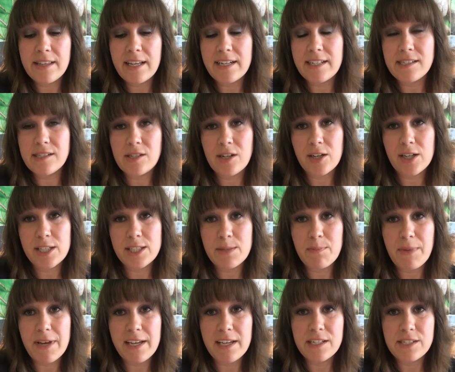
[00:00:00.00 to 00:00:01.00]
that it started
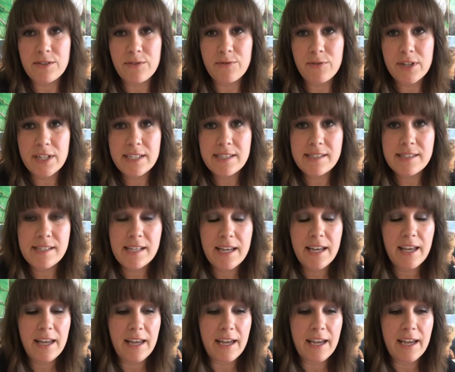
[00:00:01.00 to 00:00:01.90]
to make a difference.